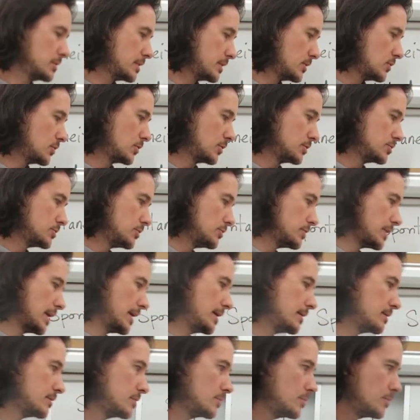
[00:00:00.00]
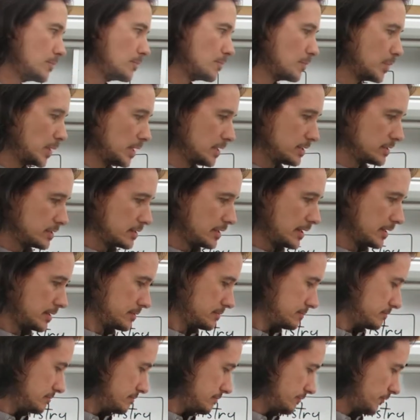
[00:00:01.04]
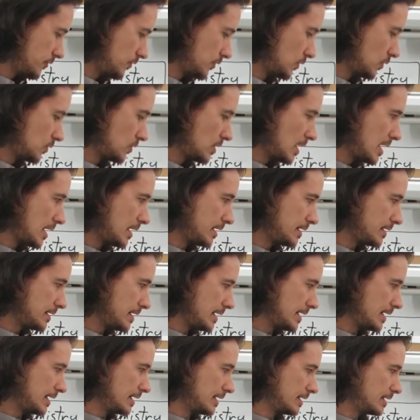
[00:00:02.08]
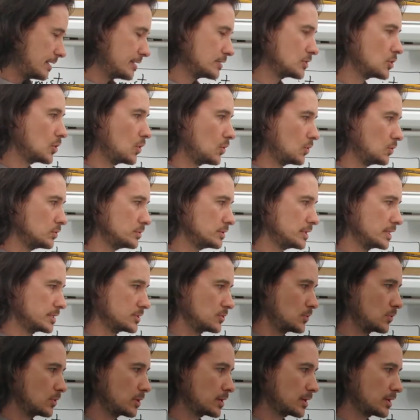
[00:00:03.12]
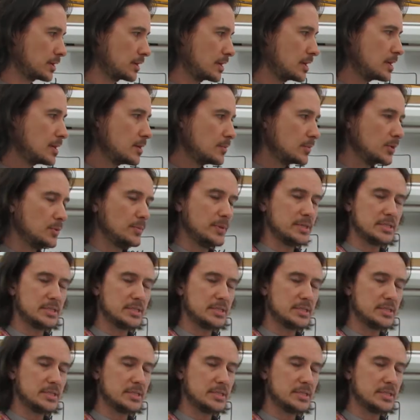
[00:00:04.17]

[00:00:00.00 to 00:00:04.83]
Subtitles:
you can do that. But fluoride and gold doesn't work. You may